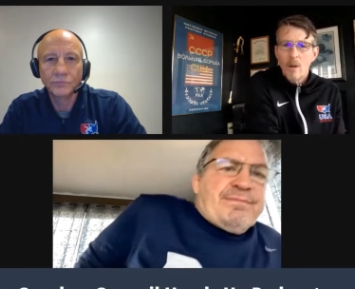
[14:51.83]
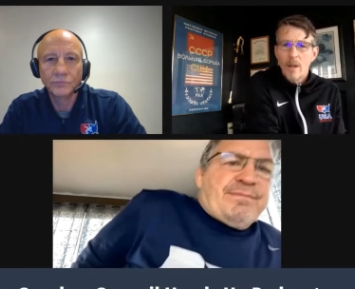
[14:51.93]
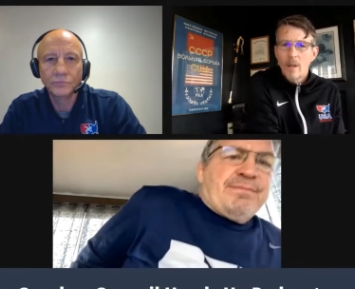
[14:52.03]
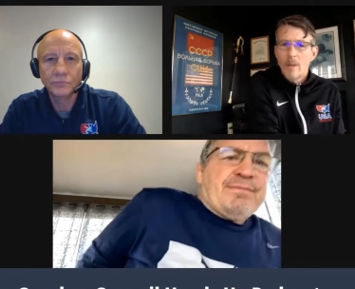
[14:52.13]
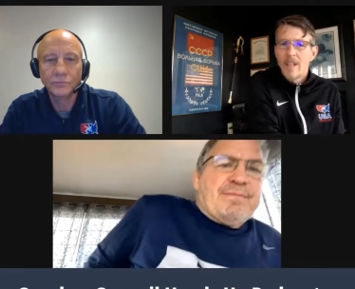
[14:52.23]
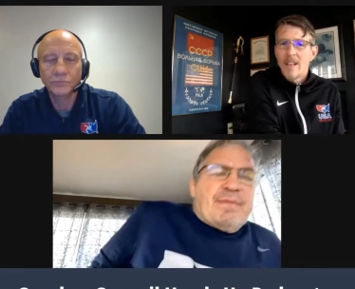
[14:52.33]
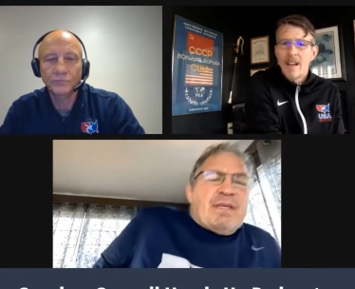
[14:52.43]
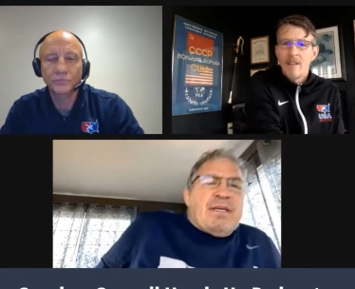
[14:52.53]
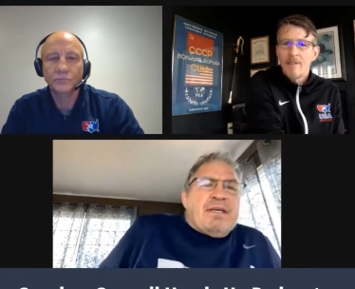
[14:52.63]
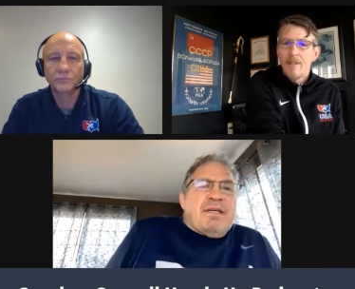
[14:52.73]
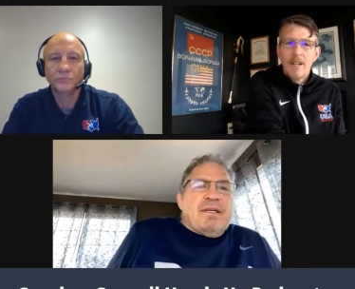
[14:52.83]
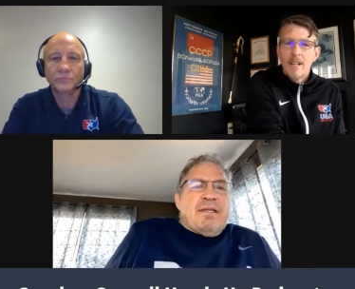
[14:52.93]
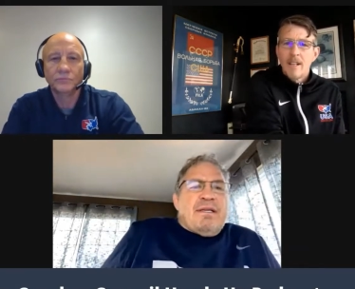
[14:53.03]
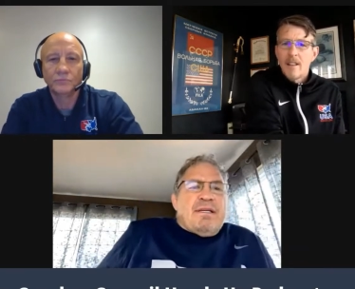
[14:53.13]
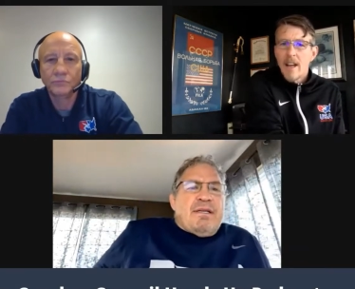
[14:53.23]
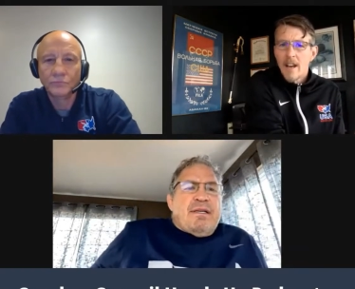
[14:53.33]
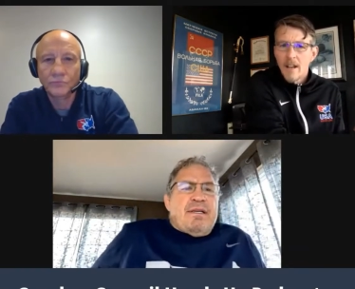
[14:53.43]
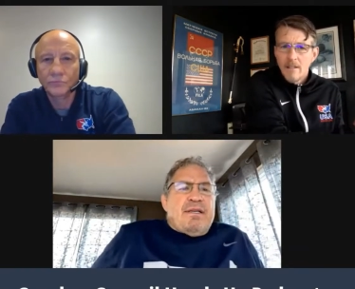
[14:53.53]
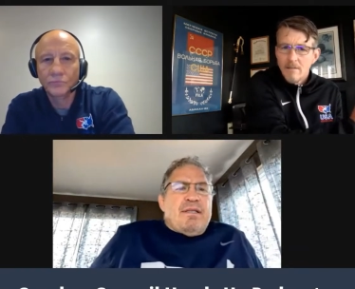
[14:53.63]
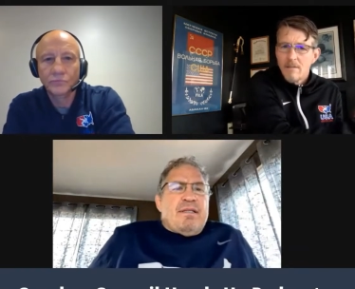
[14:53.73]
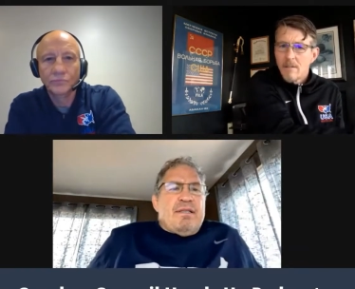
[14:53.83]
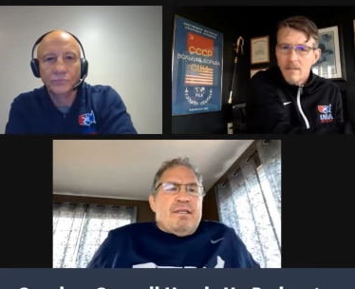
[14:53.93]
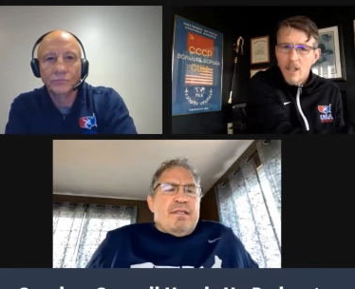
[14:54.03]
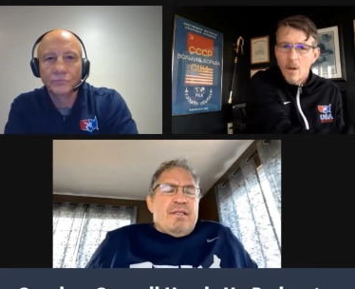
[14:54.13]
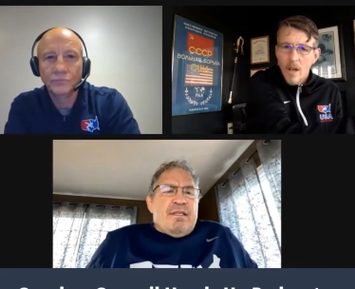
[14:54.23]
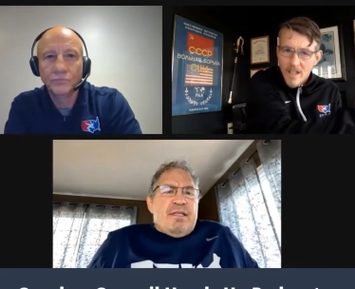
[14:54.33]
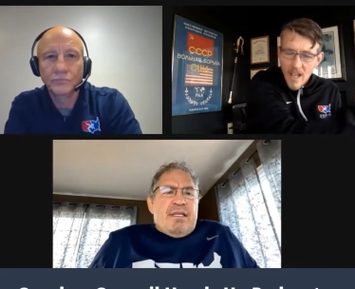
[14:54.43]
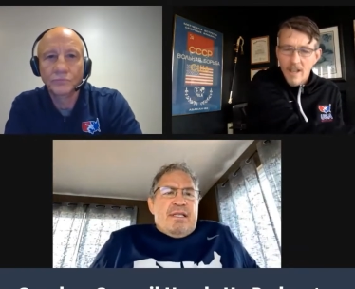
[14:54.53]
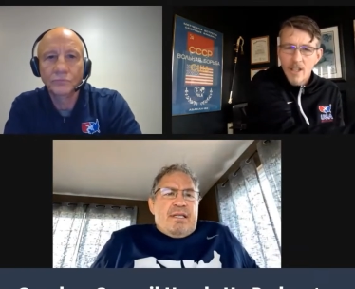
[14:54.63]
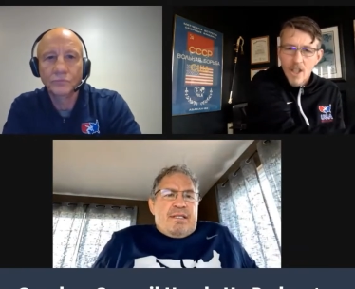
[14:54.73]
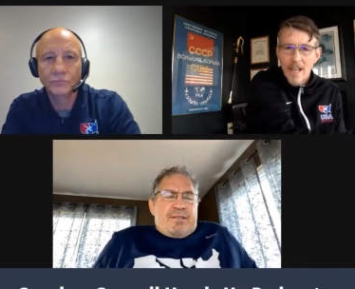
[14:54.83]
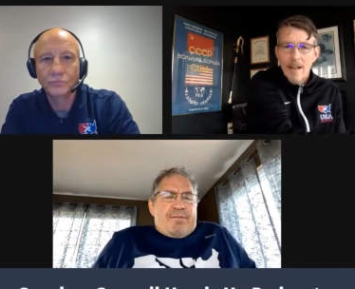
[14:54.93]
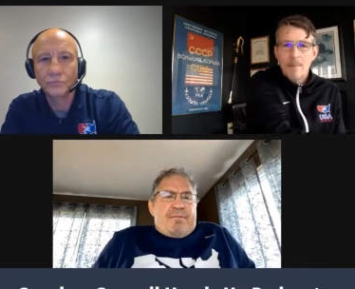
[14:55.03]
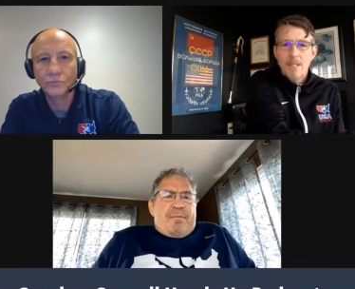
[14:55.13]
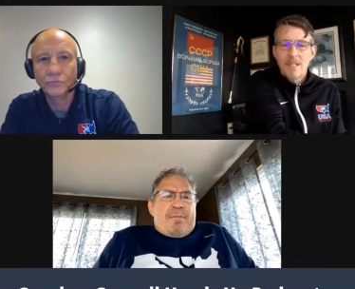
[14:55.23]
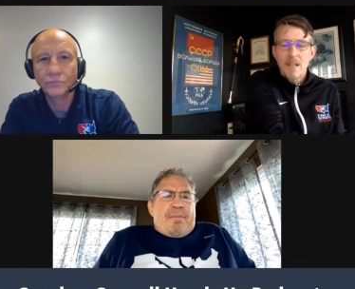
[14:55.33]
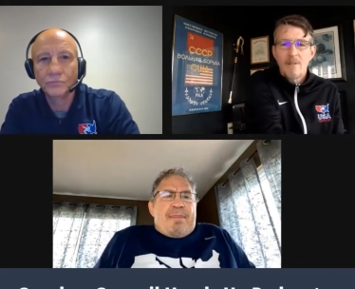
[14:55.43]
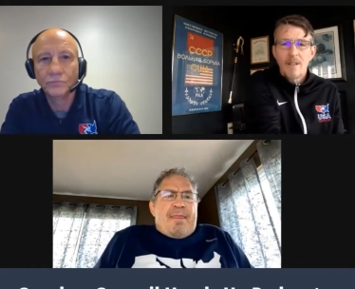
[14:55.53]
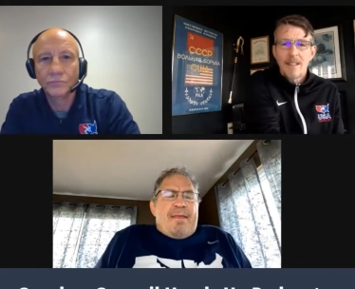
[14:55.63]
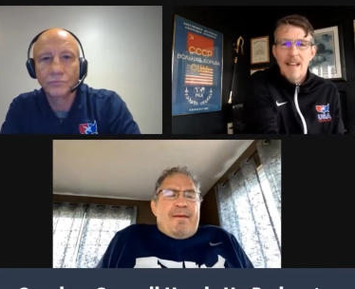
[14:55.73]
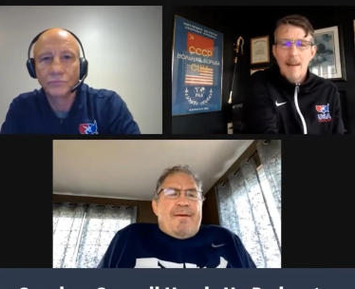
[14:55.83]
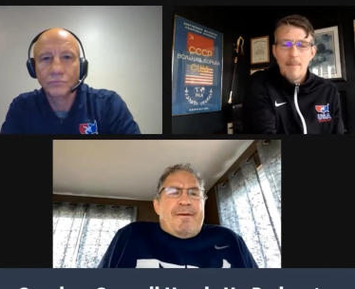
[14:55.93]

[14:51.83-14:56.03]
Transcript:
Speaker 1: Like we didn't have a lot of, you know, a ton of champs and stuff like that.